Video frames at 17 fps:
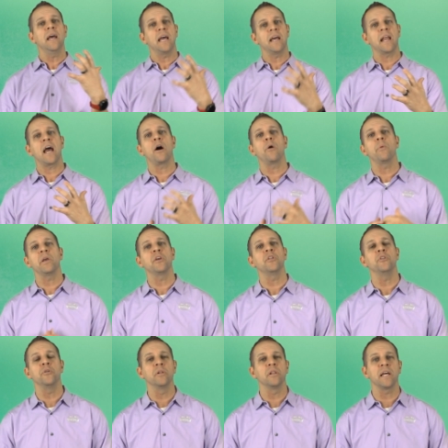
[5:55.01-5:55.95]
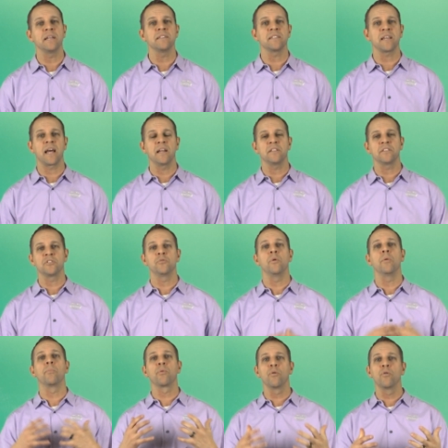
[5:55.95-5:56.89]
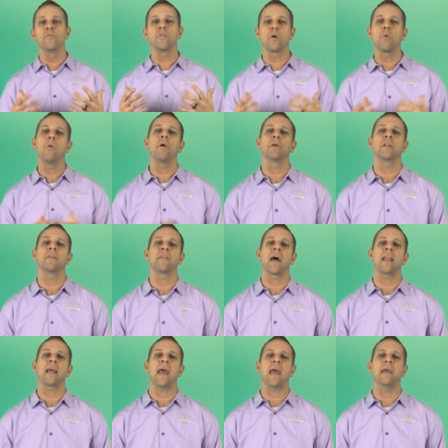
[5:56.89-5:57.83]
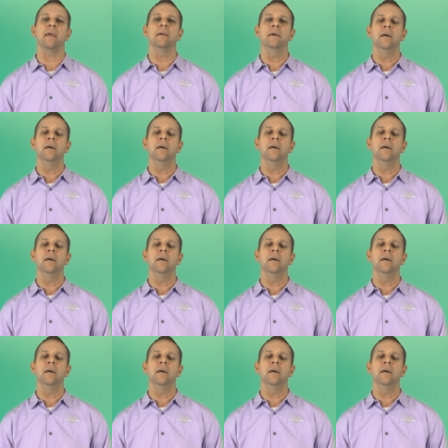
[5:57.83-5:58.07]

and how we can utilize science to improve the quality of that hay.